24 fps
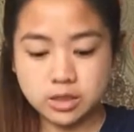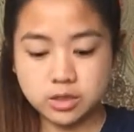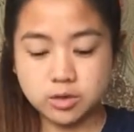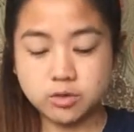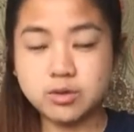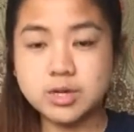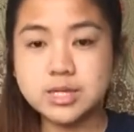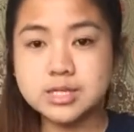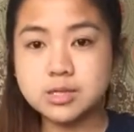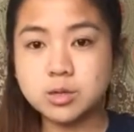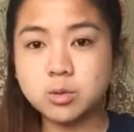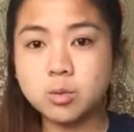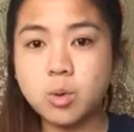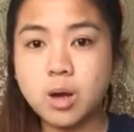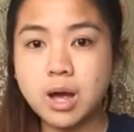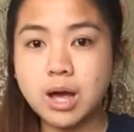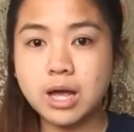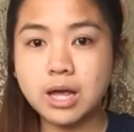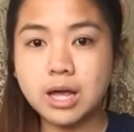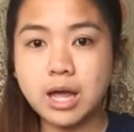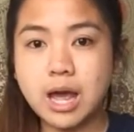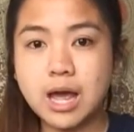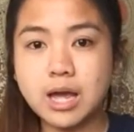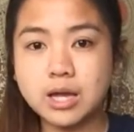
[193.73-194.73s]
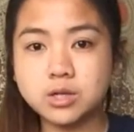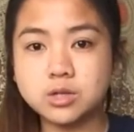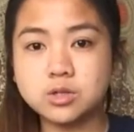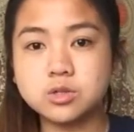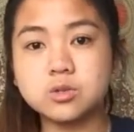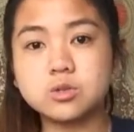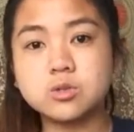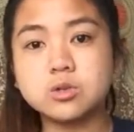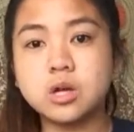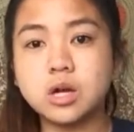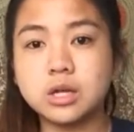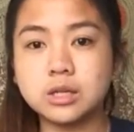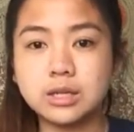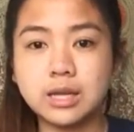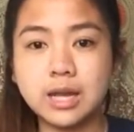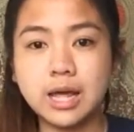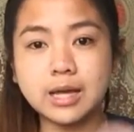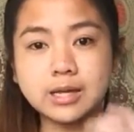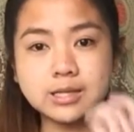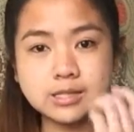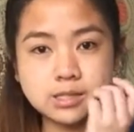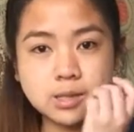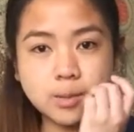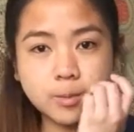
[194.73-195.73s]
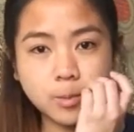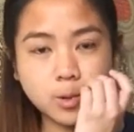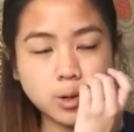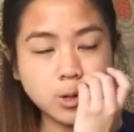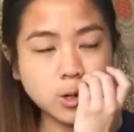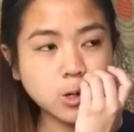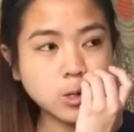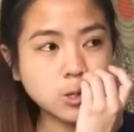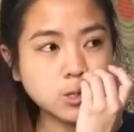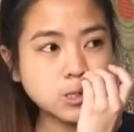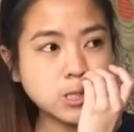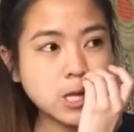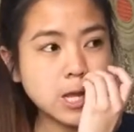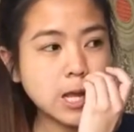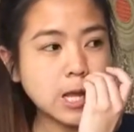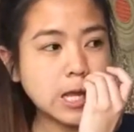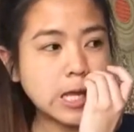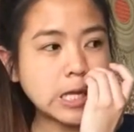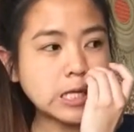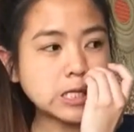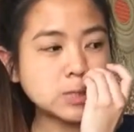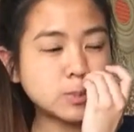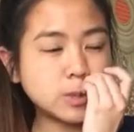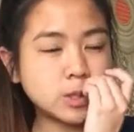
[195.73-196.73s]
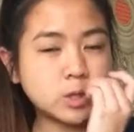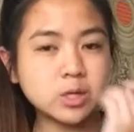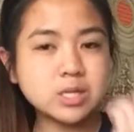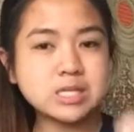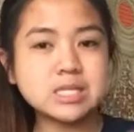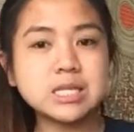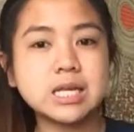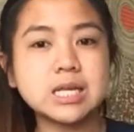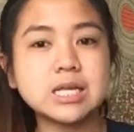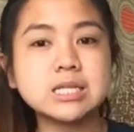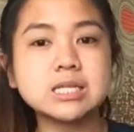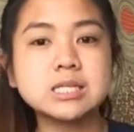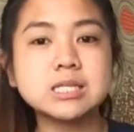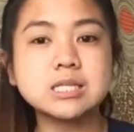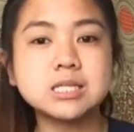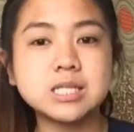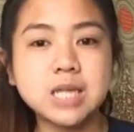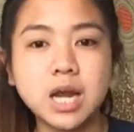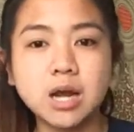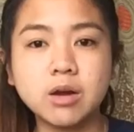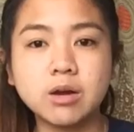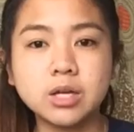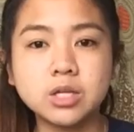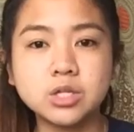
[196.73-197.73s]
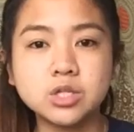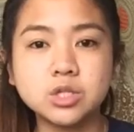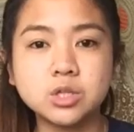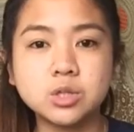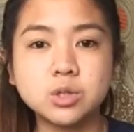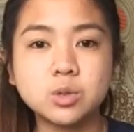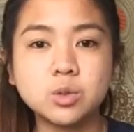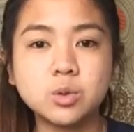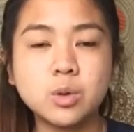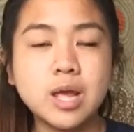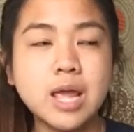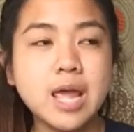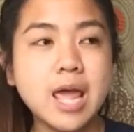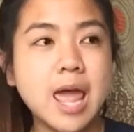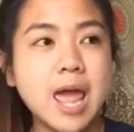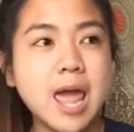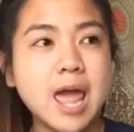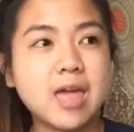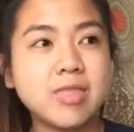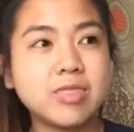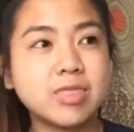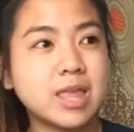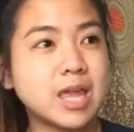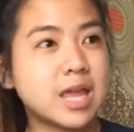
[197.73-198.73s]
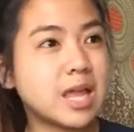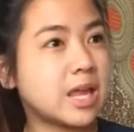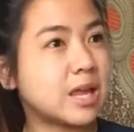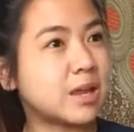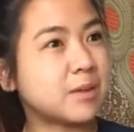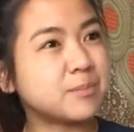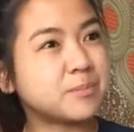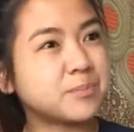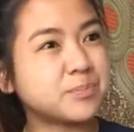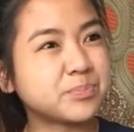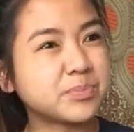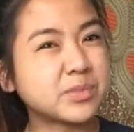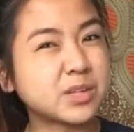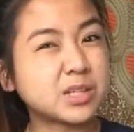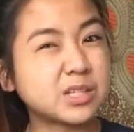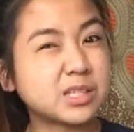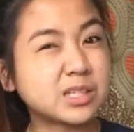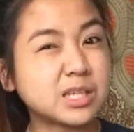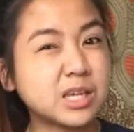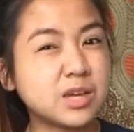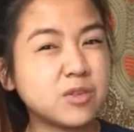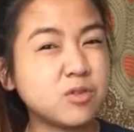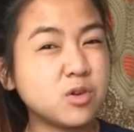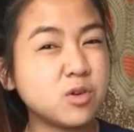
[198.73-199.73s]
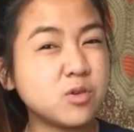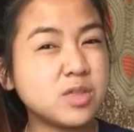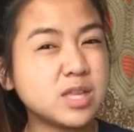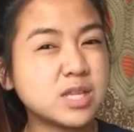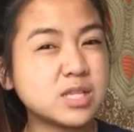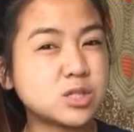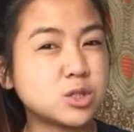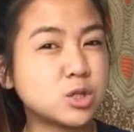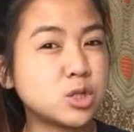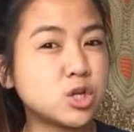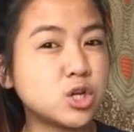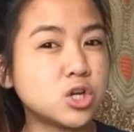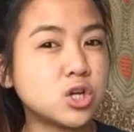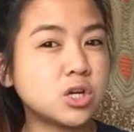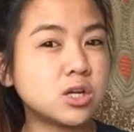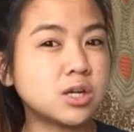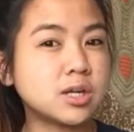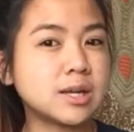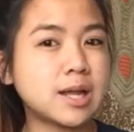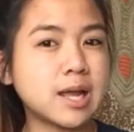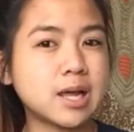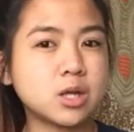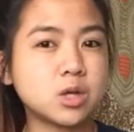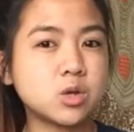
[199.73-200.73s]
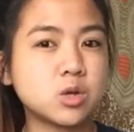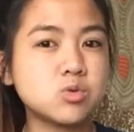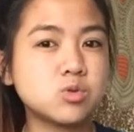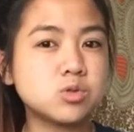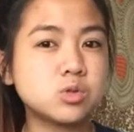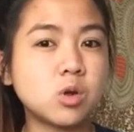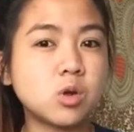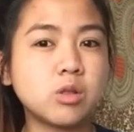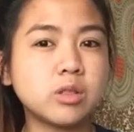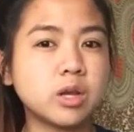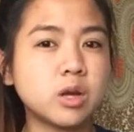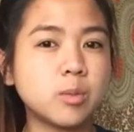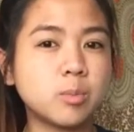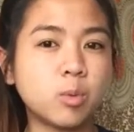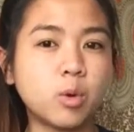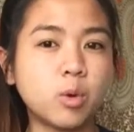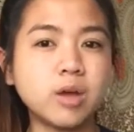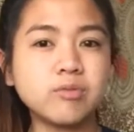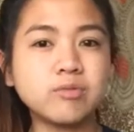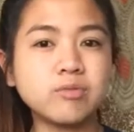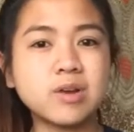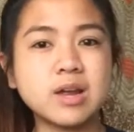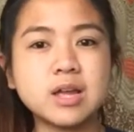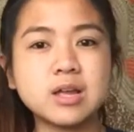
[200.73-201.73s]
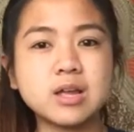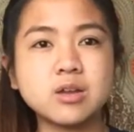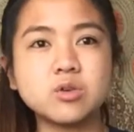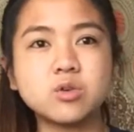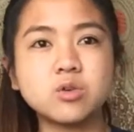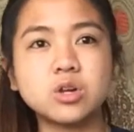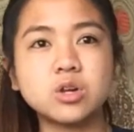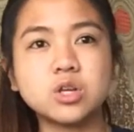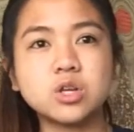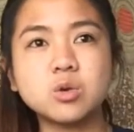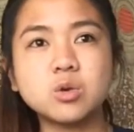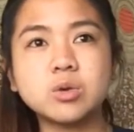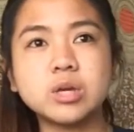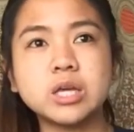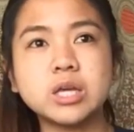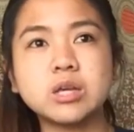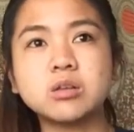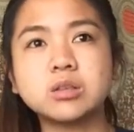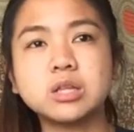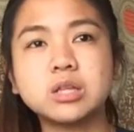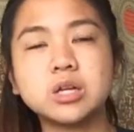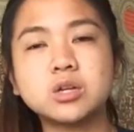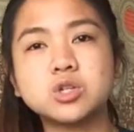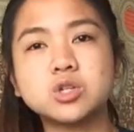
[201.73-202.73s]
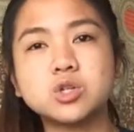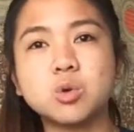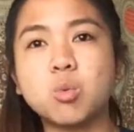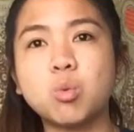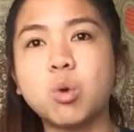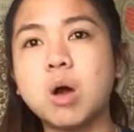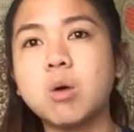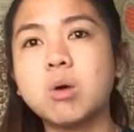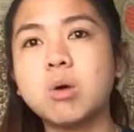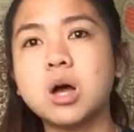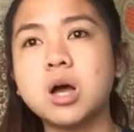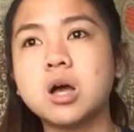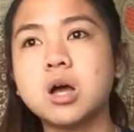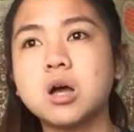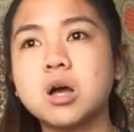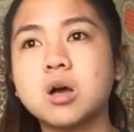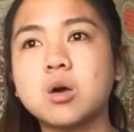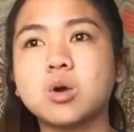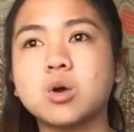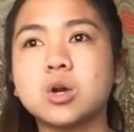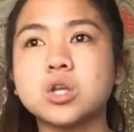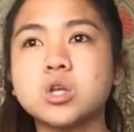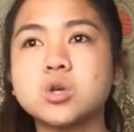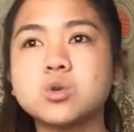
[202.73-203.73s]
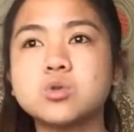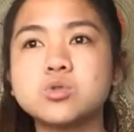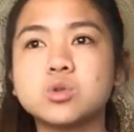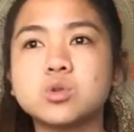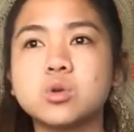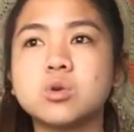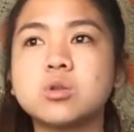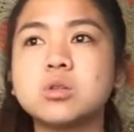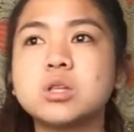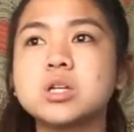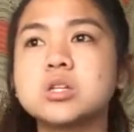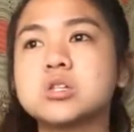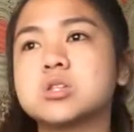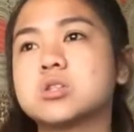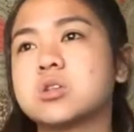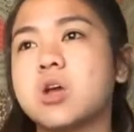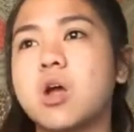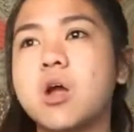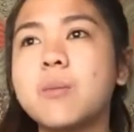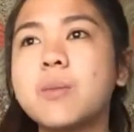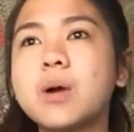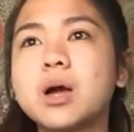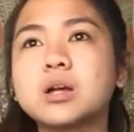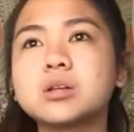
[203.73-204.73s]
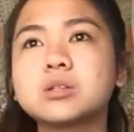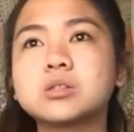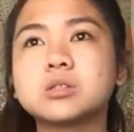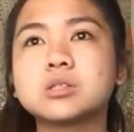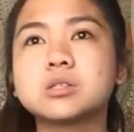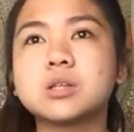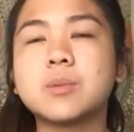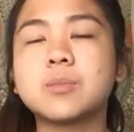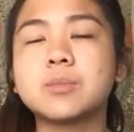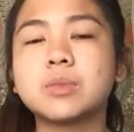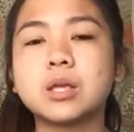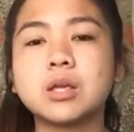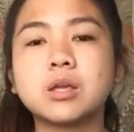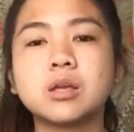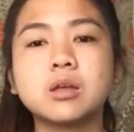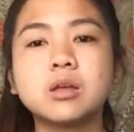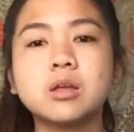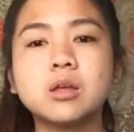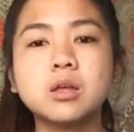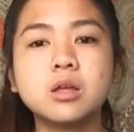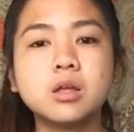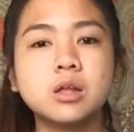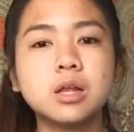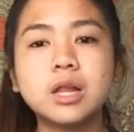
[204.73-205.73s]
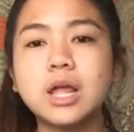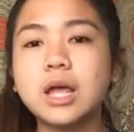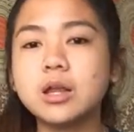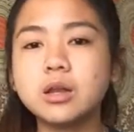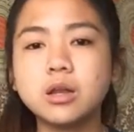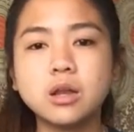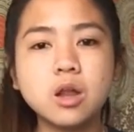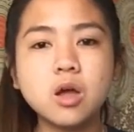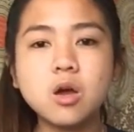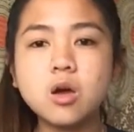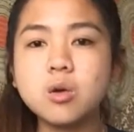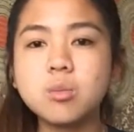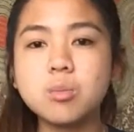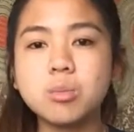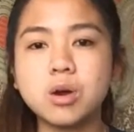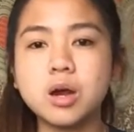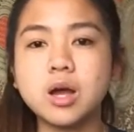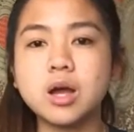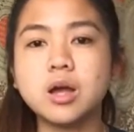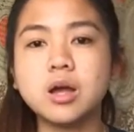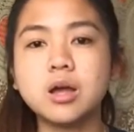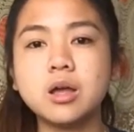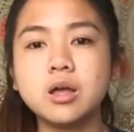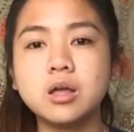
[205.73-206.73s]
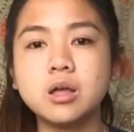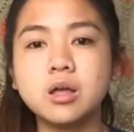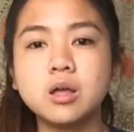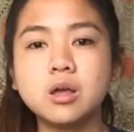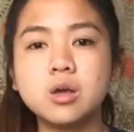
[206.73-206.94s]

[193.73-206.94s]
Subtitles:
The reason why I do not like some girls is because they stare at you and they give you this look like you stole their boyfriend, or you killed their chihuahua, or you stole their Starbucks or something. Like, no, bruh.